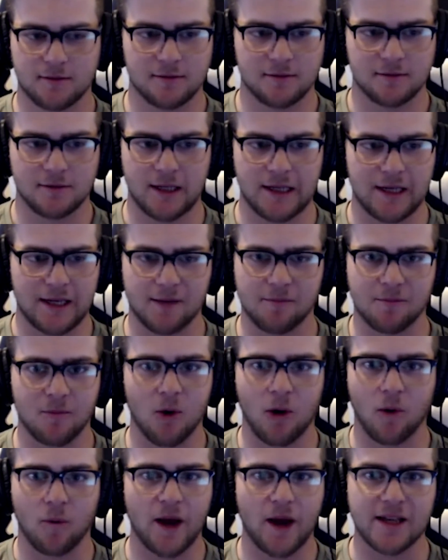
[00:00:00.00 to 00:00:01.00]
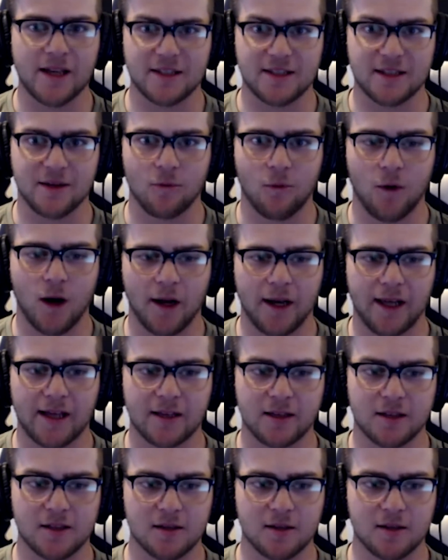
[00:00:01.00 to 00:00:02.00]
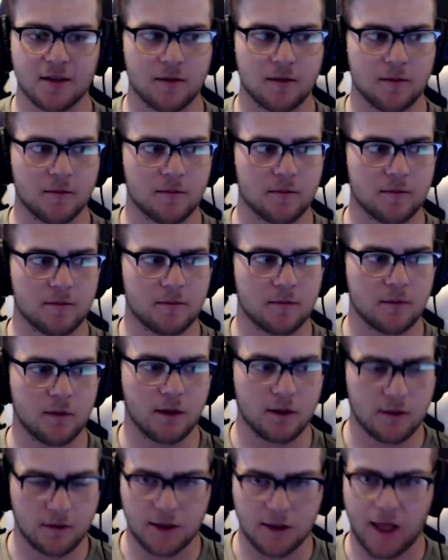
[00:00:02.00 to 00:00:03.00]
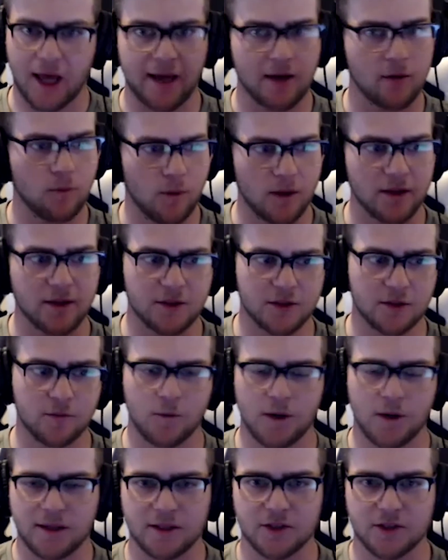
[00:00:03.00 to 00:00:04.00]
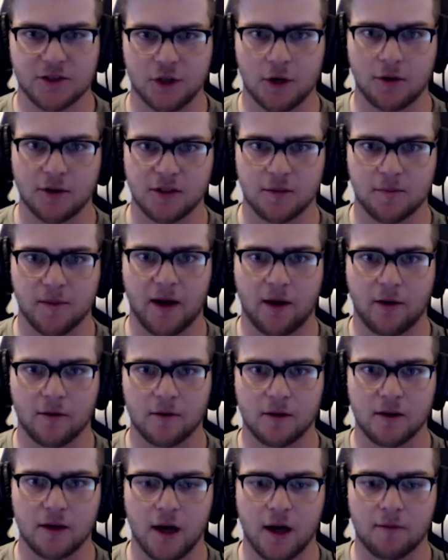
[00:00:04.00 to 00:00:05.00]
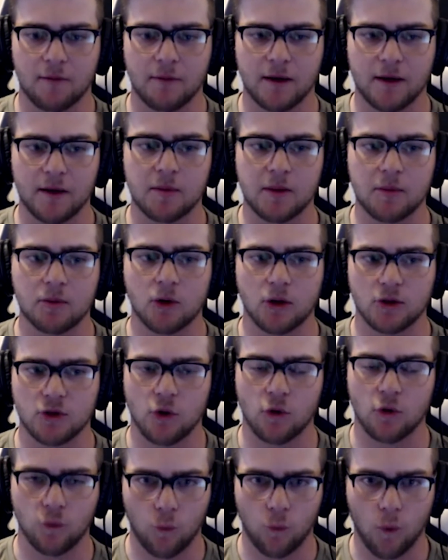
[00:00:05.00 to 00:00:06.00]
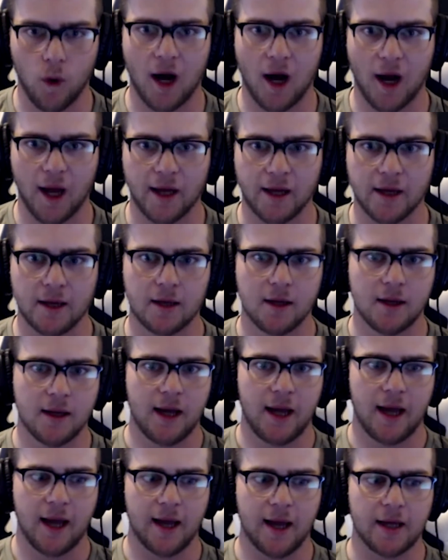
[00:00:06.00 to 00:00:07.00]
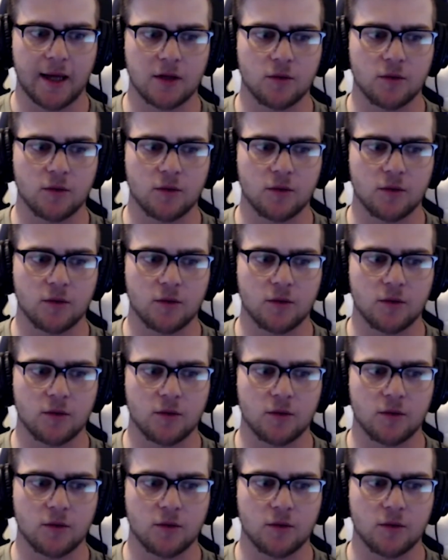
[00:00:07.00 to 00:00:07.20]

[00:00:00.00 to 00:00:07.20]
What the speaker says: in more ways than one. It's like what this show is about. Not many people are told why, and